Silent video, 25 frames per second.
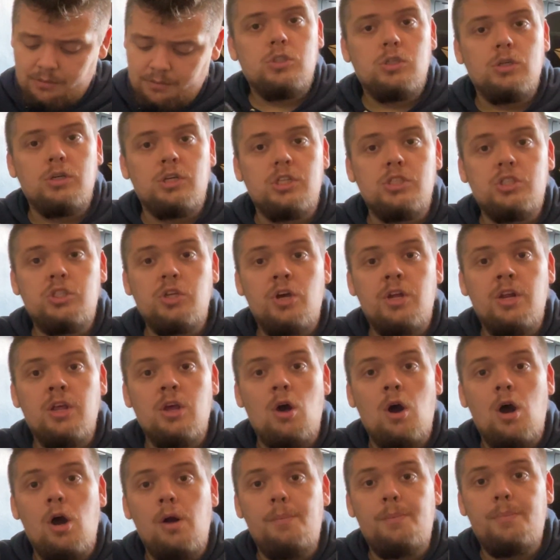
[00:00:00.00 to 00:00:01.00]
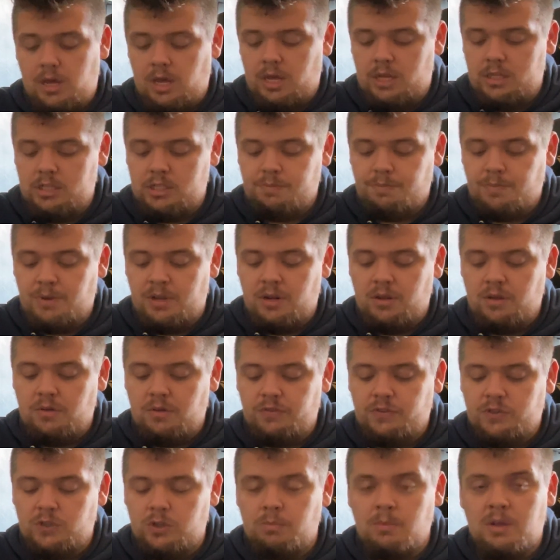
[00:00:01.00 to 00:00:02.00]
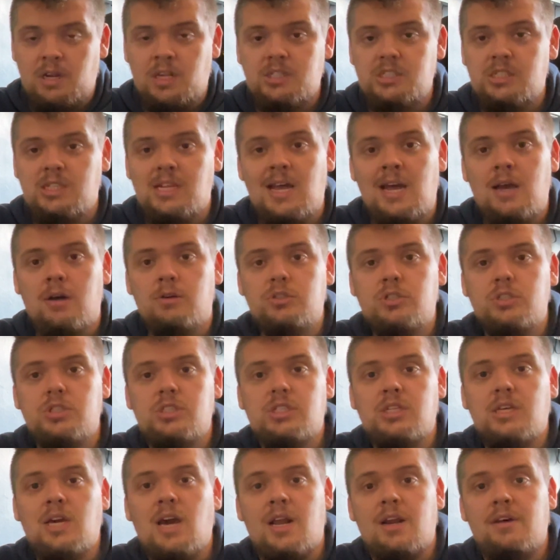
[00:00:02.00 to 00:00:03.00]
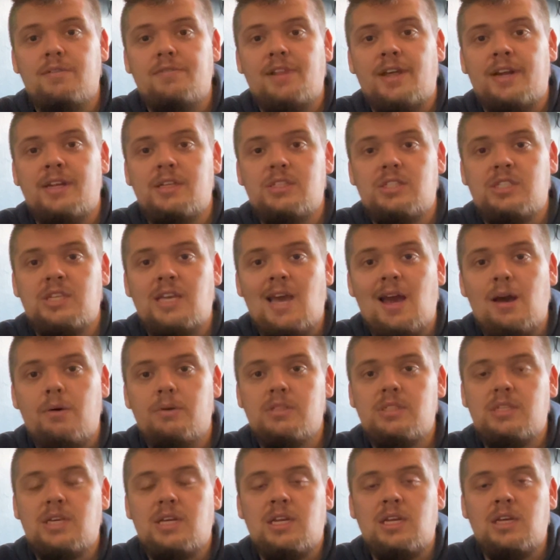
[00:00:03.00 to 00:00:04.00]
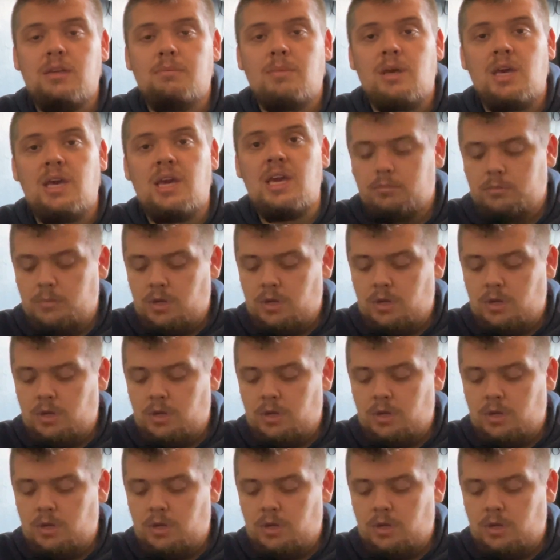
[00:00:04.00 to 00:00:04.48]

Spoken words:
So I'm going to turn it up. It's been a few minutes now just to kind of let it see how it's hitting me,